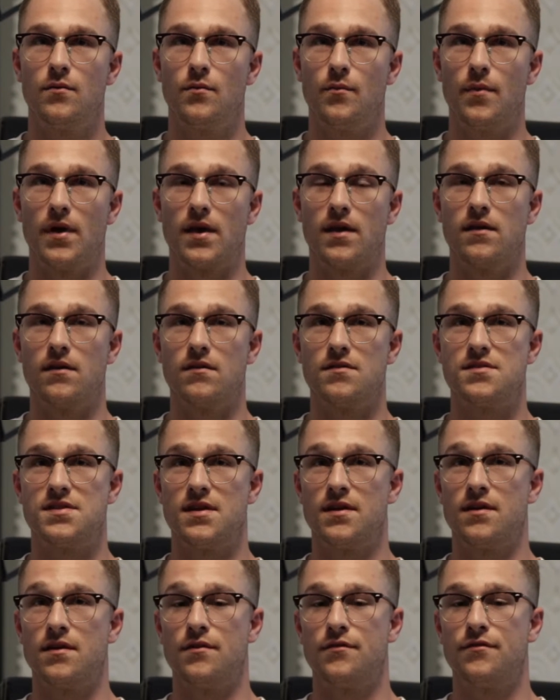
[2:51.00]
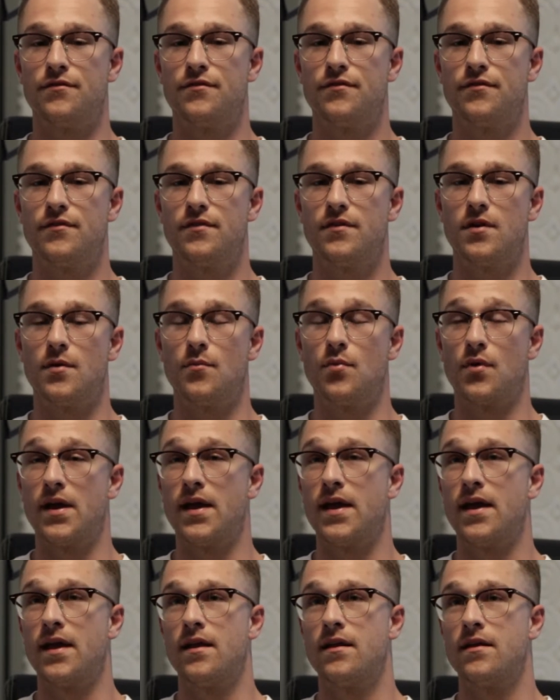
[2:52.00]
making yourself a
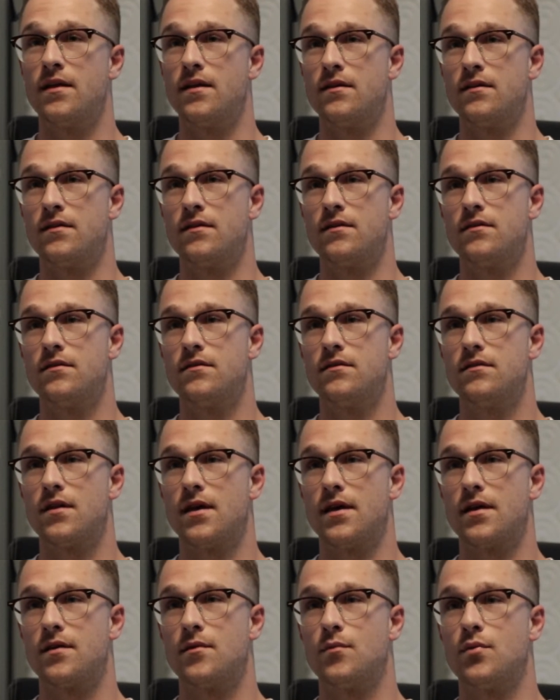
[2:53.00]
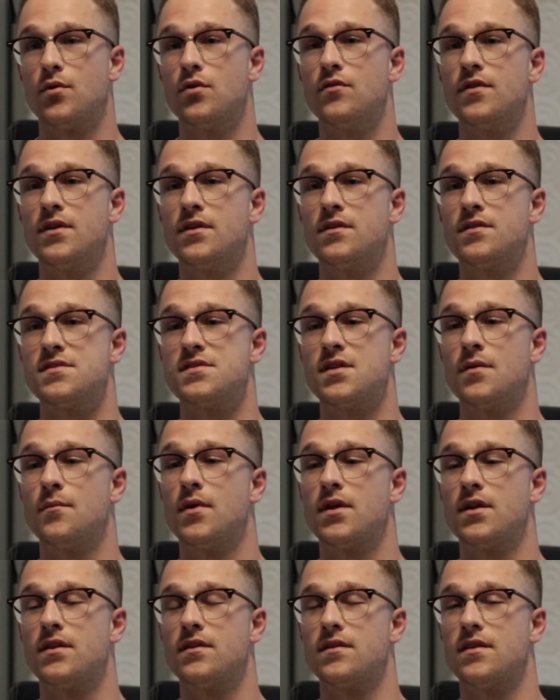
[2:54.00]
brand and like proving to
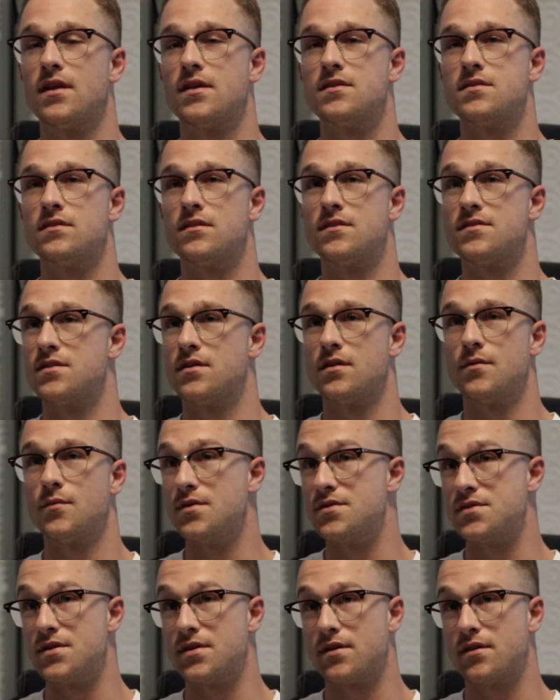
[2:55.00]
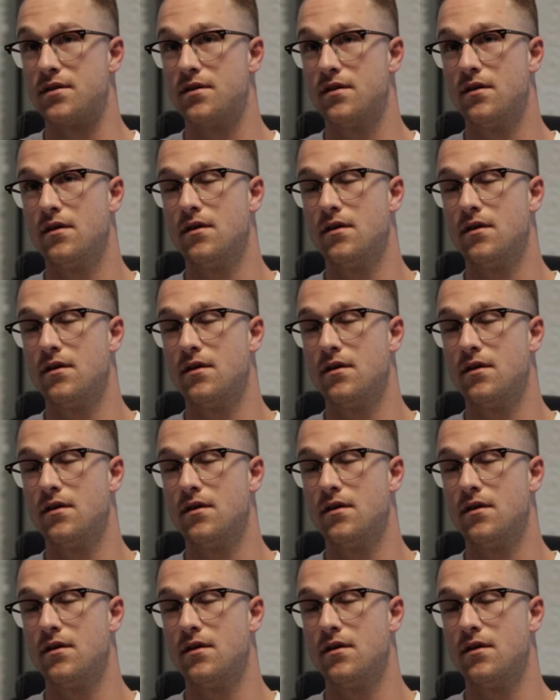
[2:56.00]
somebody that they should listen to your music.